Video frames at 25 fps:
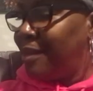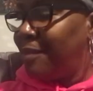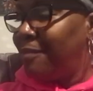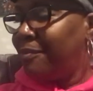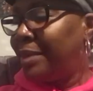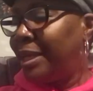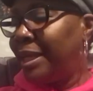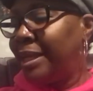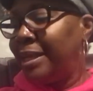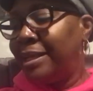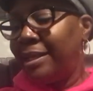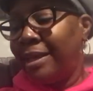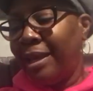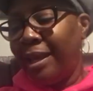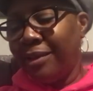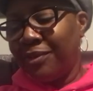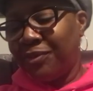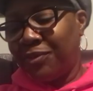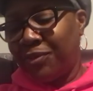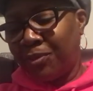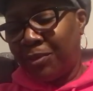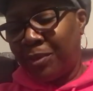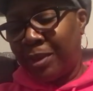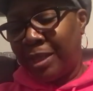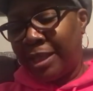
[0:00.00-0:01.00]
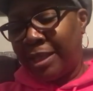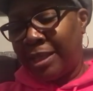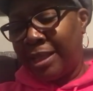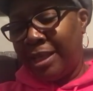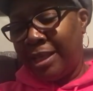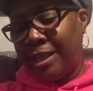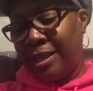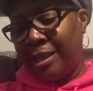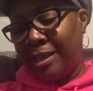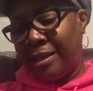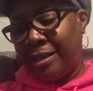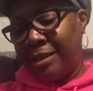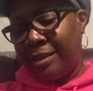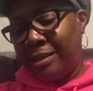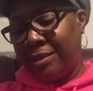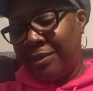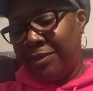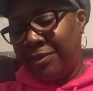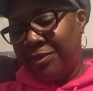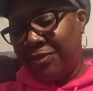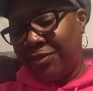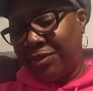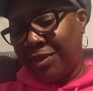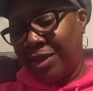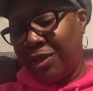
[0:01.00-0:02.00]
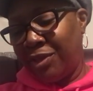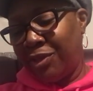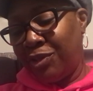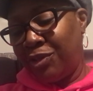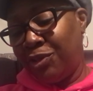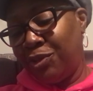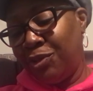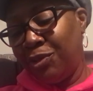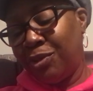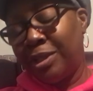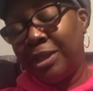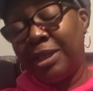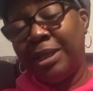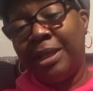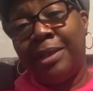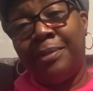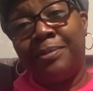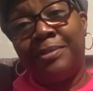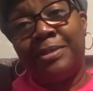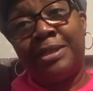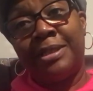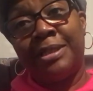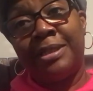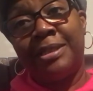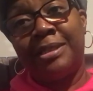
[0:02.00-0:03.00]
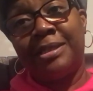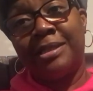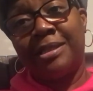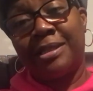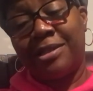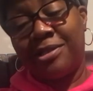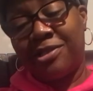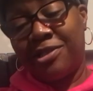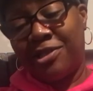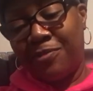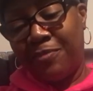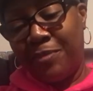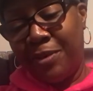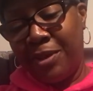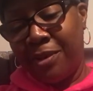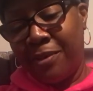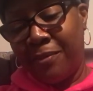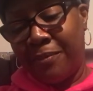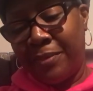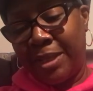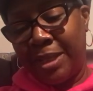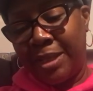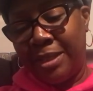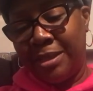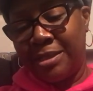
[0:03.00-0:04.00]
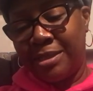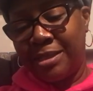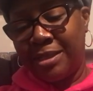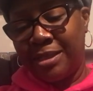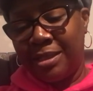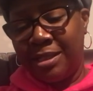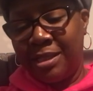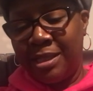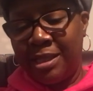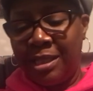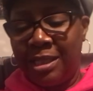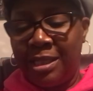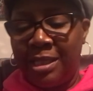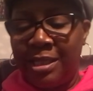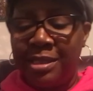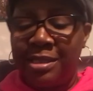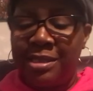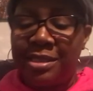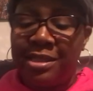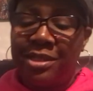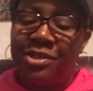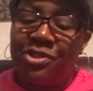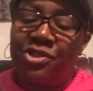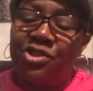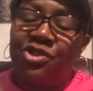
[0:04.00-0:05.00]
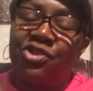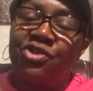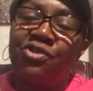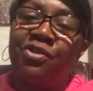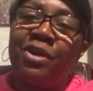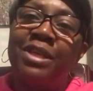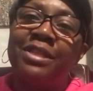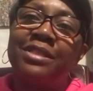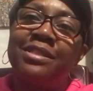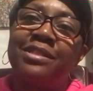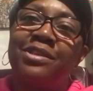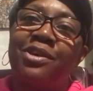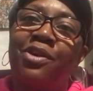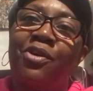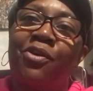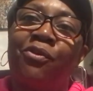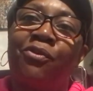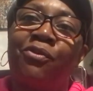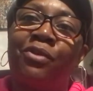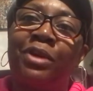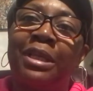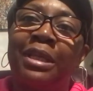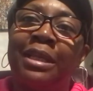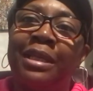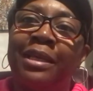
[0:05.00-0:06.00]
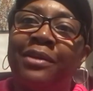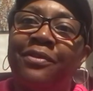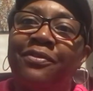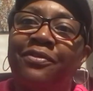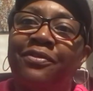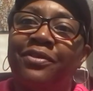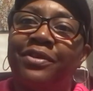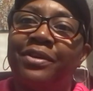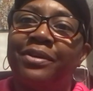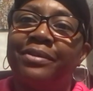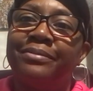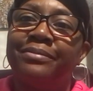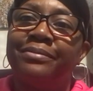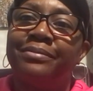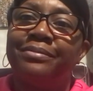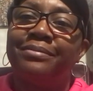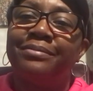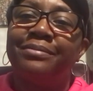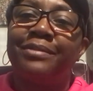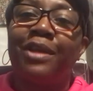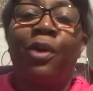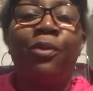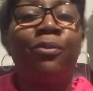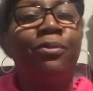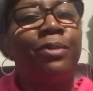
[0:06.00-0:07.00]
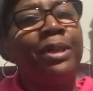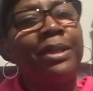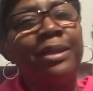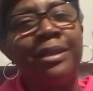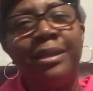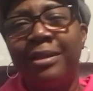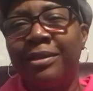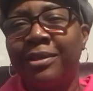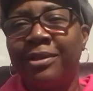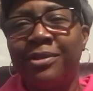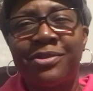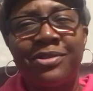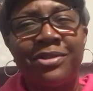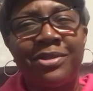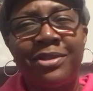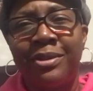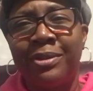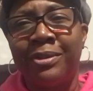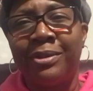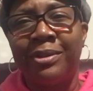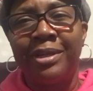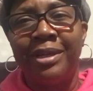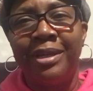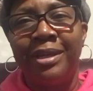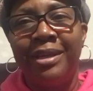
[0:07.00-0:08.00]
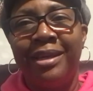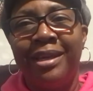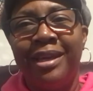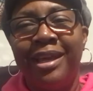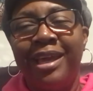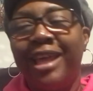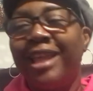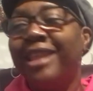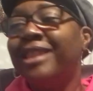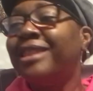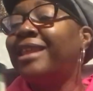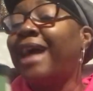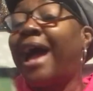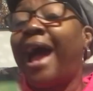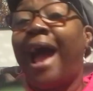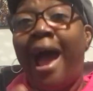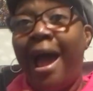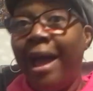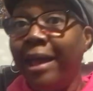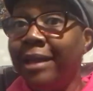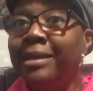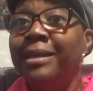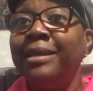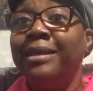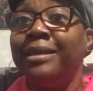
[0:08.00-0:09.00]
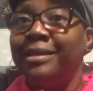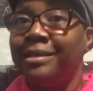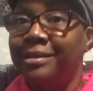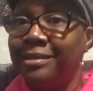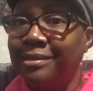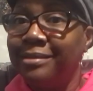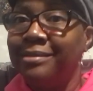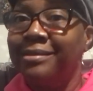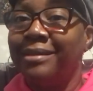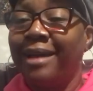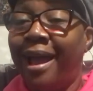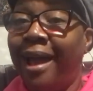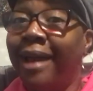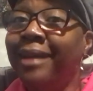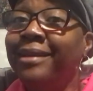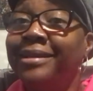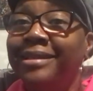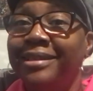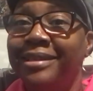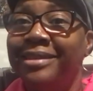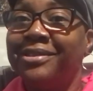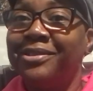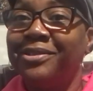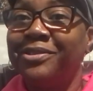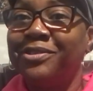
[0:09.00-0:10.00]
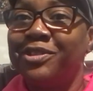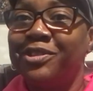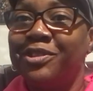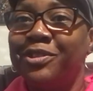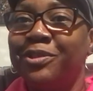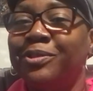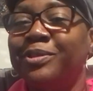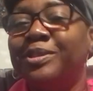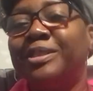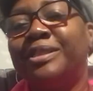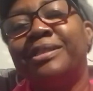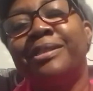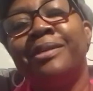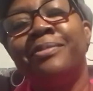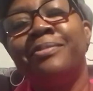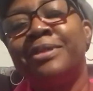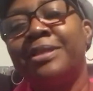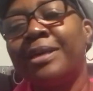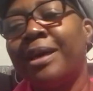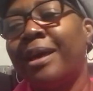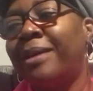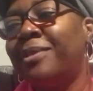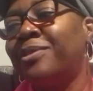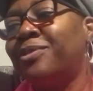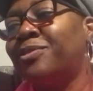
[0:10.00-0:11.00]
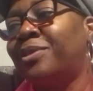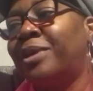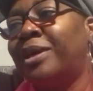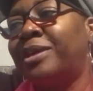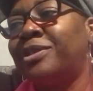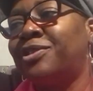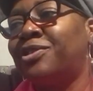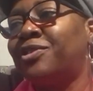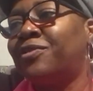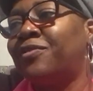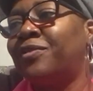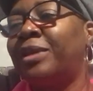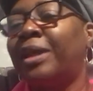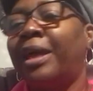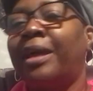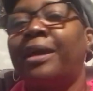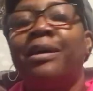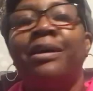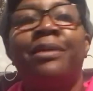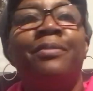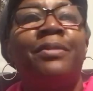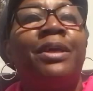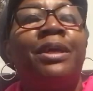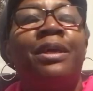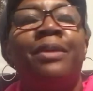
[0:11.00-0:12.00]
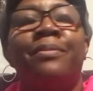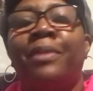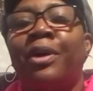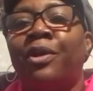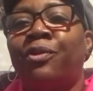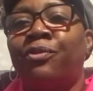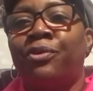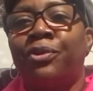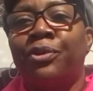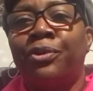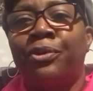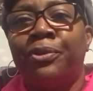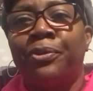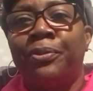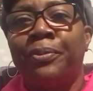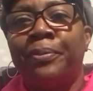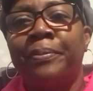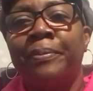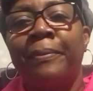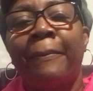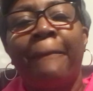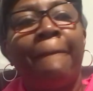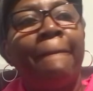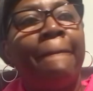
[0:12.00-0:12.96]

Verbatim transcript: My next one is eucalyptus spearmint. Is stress relief. We need those too. I need I need those too. Sometimes when I just feel like coming in my room